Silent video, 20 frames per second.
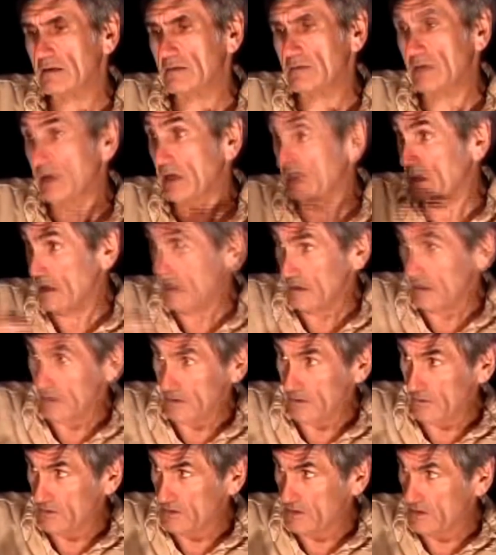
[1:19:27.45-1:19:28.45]
my colleague
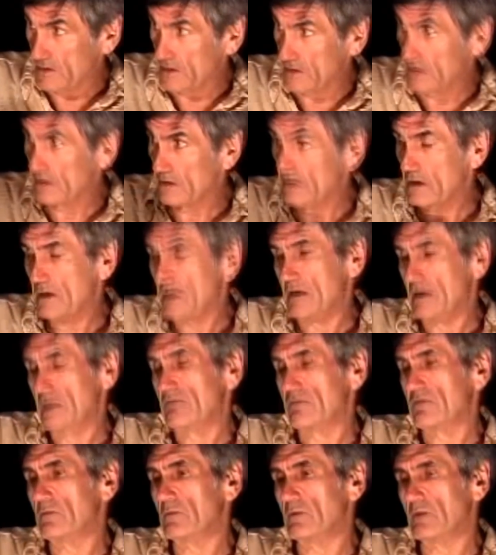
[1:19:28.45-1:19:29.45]
who's here,
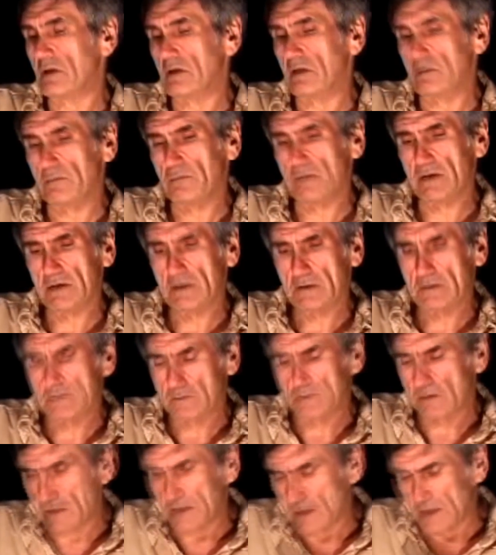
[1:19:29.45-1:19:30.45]
from Colombia
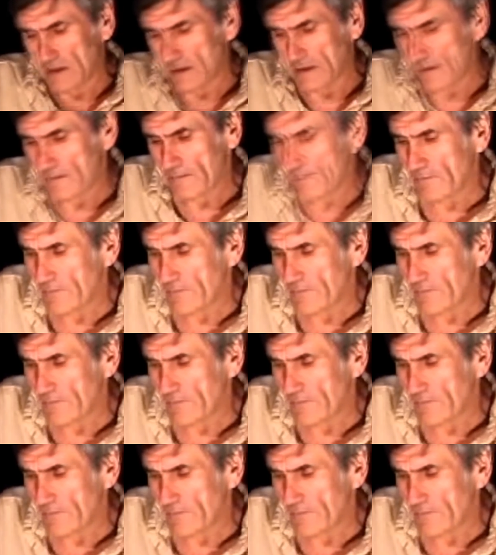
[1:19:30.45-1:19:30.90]
right now.